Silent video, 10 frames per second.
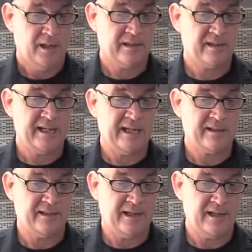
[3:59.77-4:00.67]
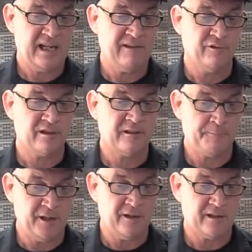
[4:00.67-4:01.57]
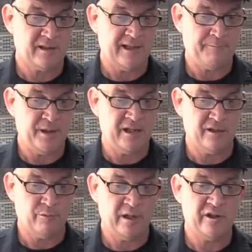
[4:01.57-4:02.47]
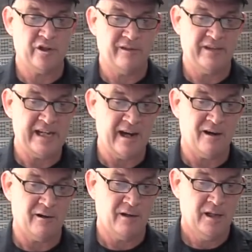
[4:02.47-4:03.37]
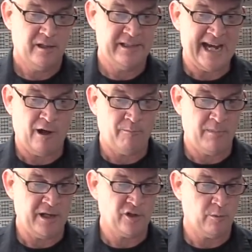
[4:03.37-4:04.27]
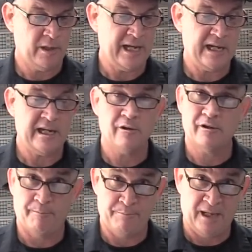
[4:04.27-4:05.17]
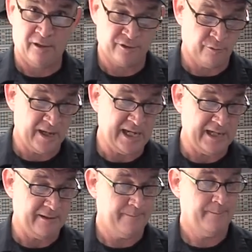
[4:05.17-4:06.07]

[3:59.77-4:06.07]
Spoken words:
It states that evil spirits that be in the region of the air doubt much when they hear the bells ringing.